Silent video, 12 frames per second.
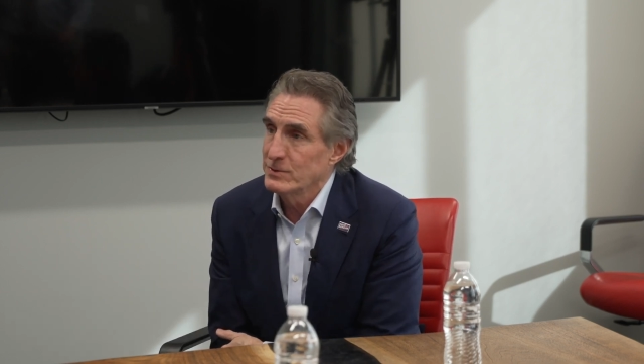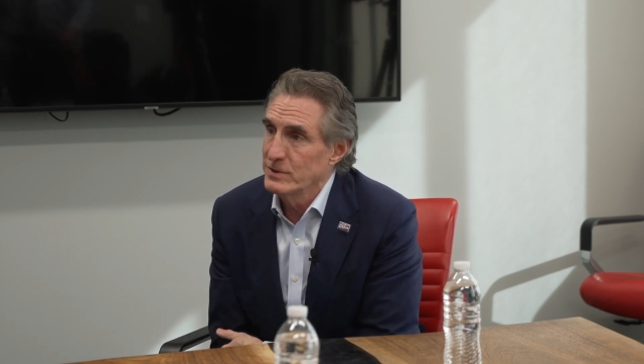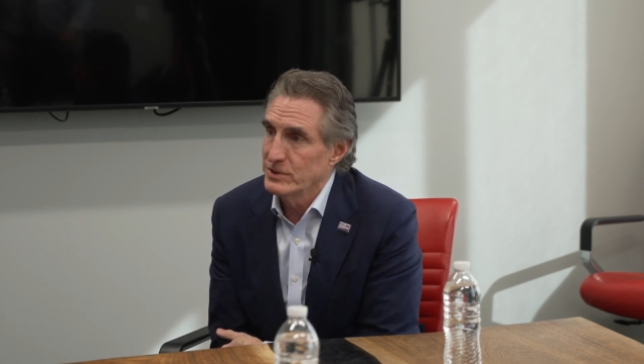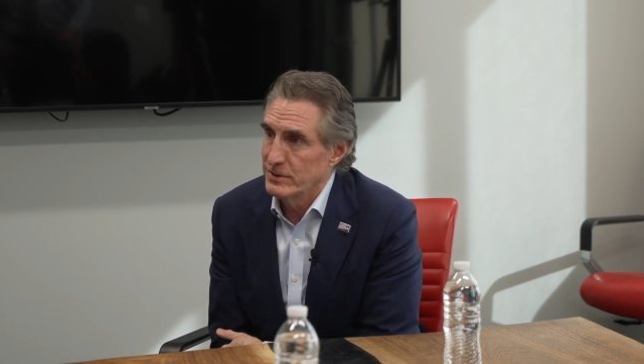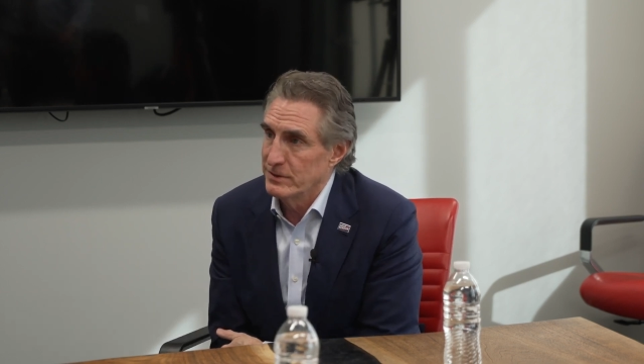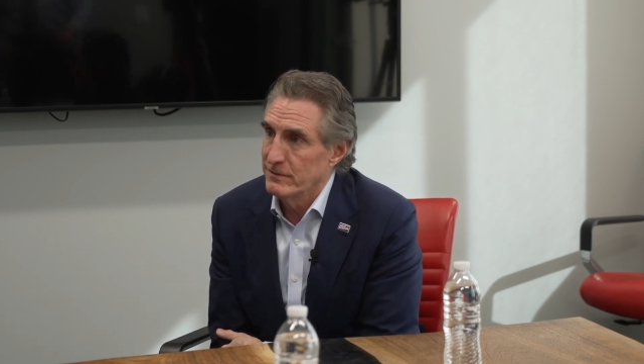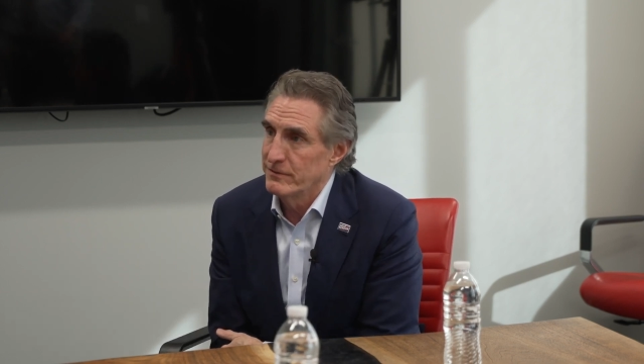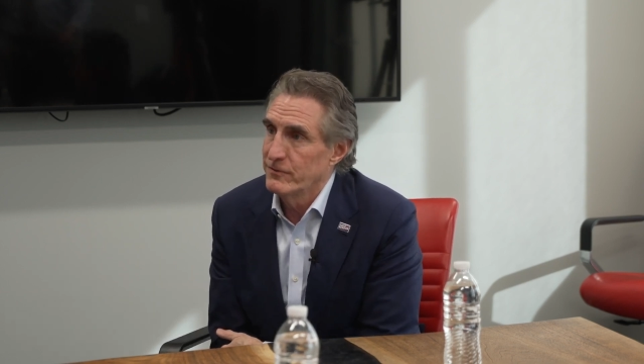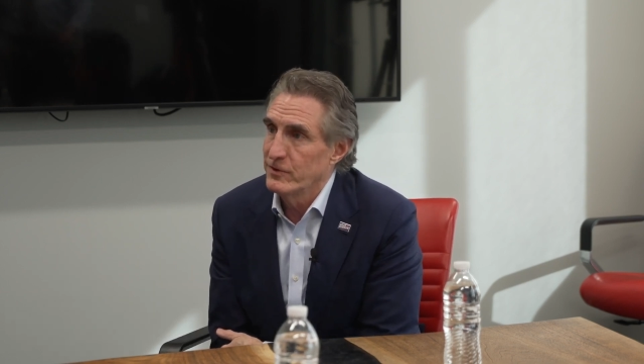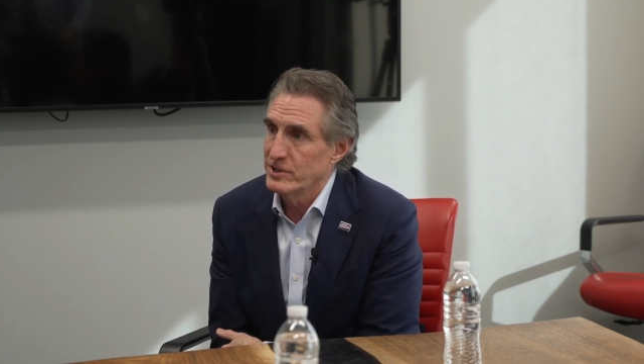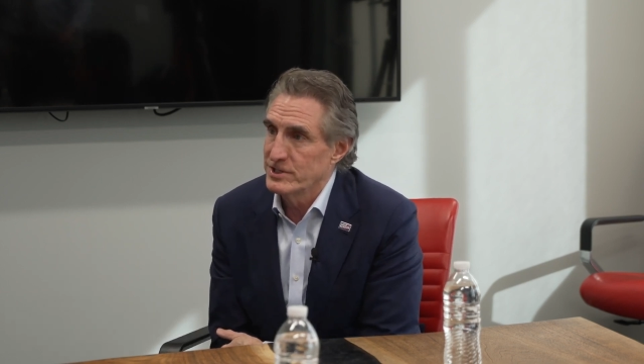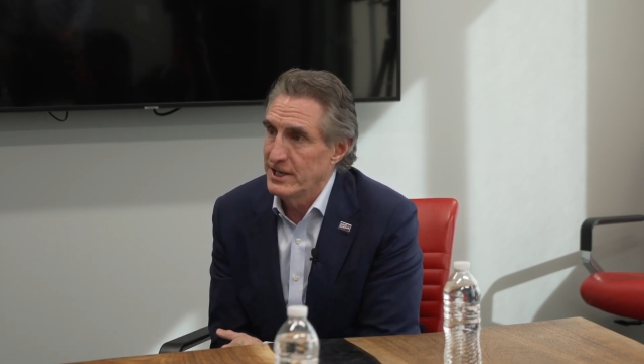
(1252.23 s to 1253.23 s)
reserved
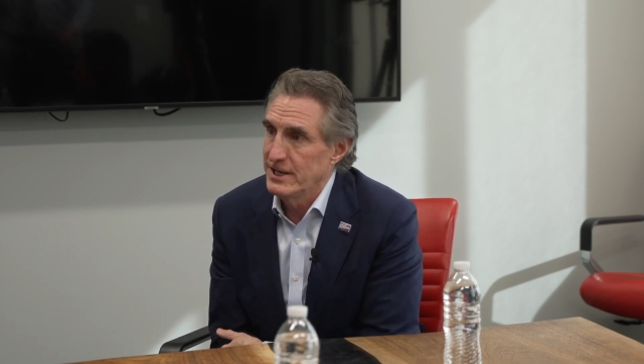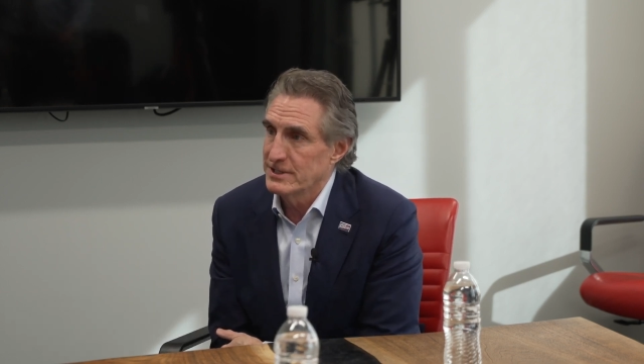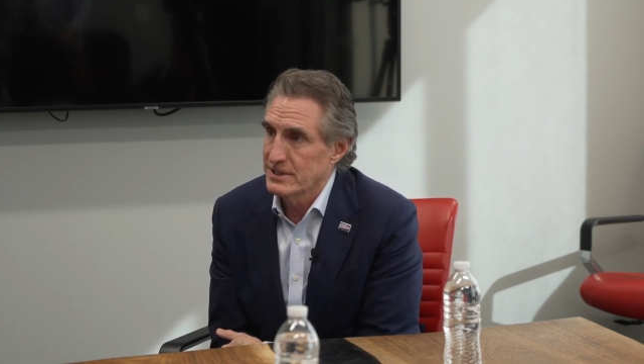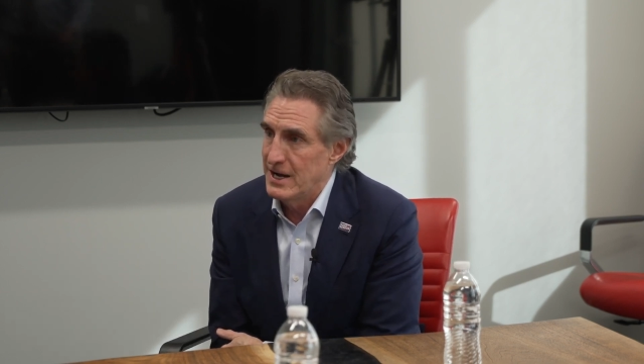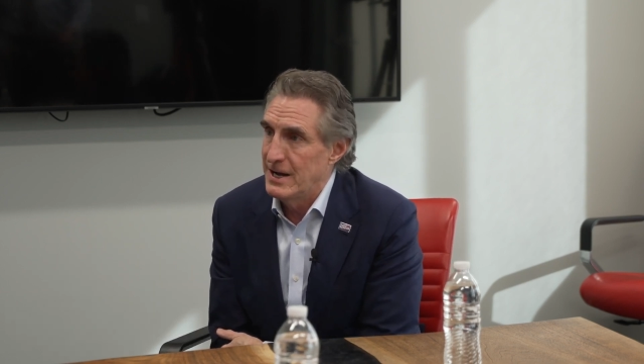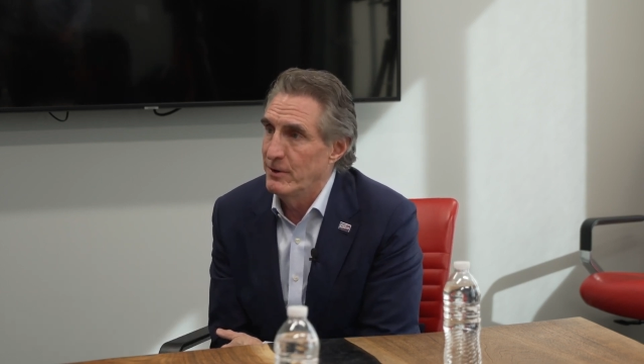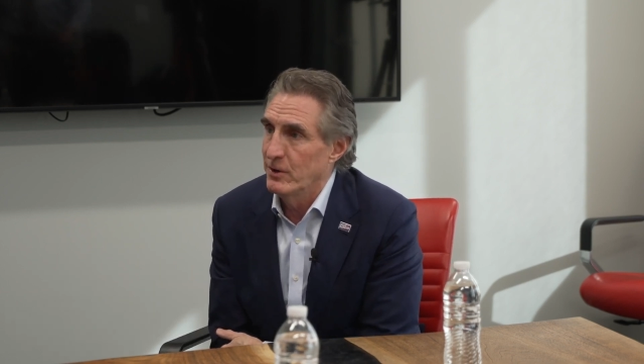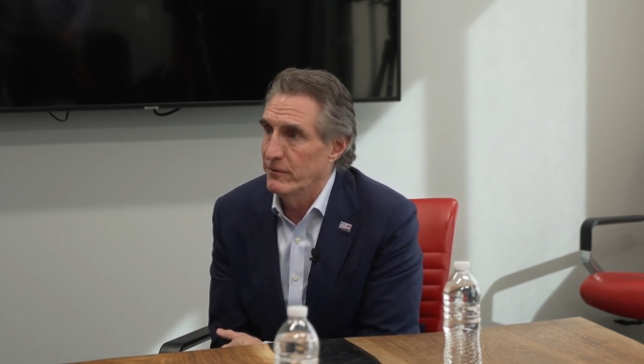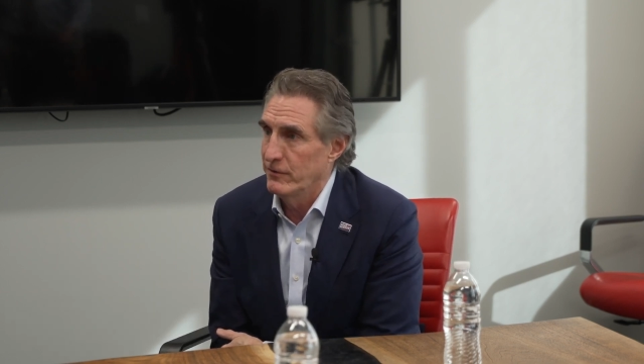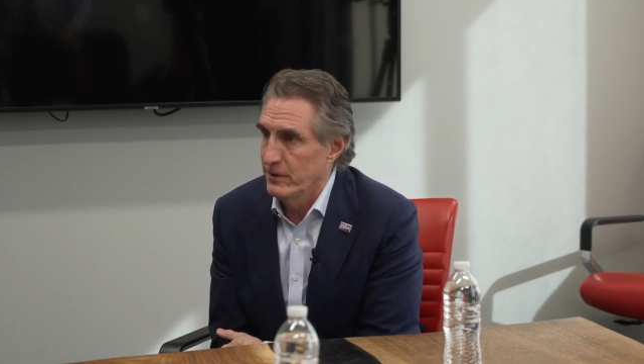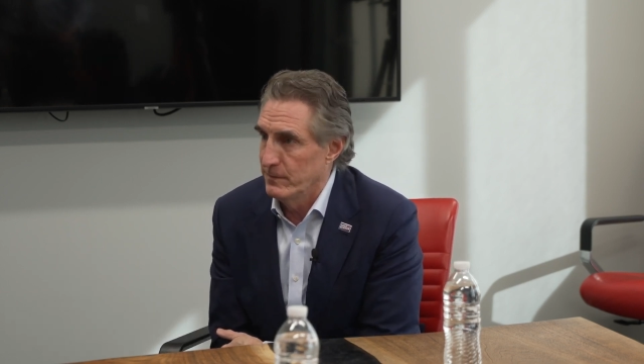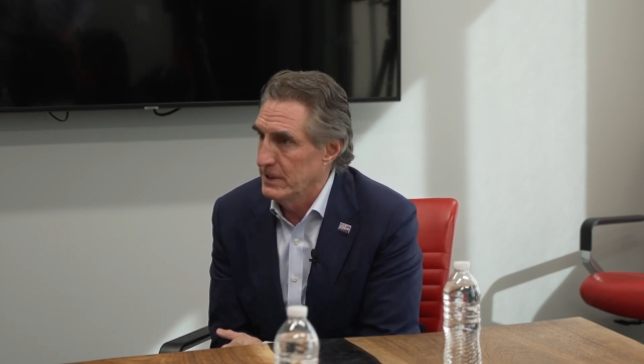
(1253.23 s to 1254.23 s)
for the states, comma, or
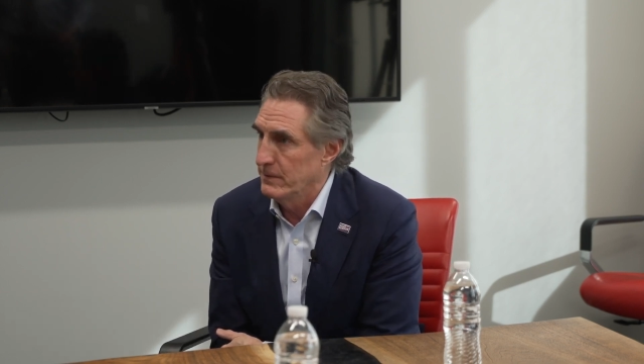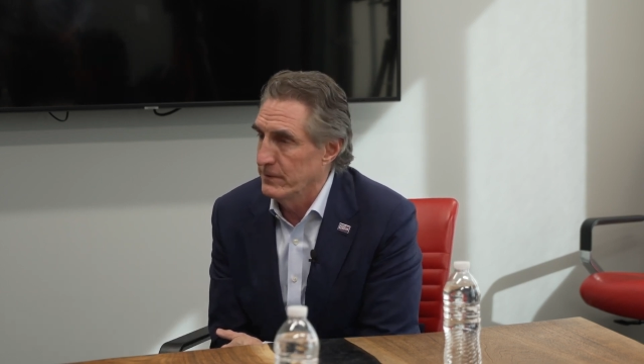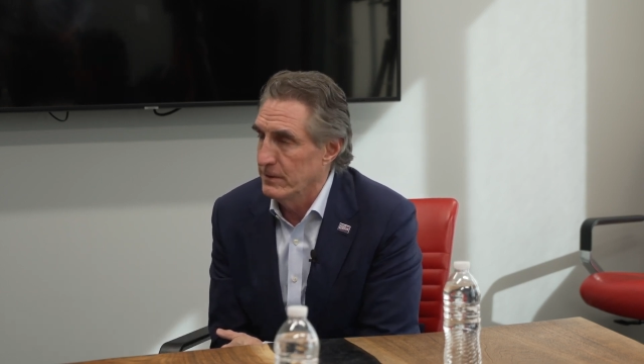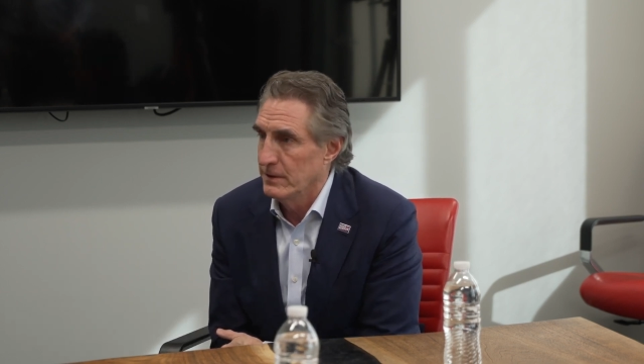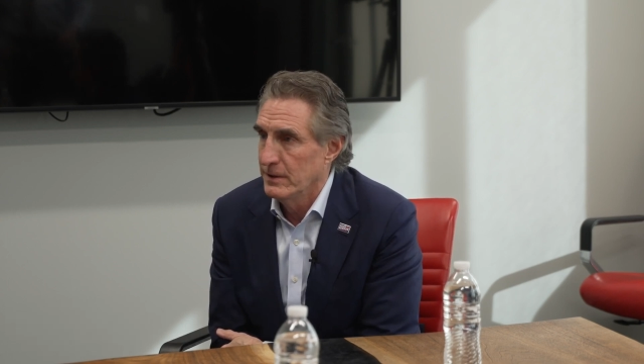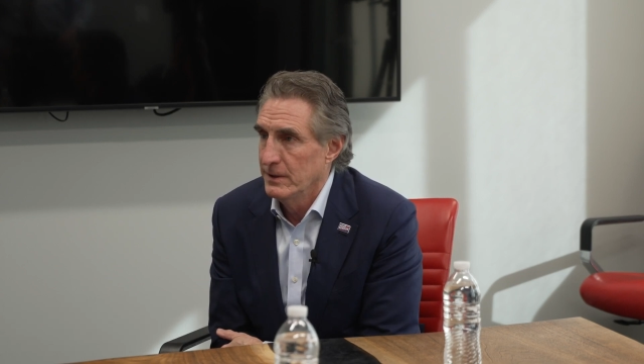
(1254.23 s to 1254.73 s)
for the people.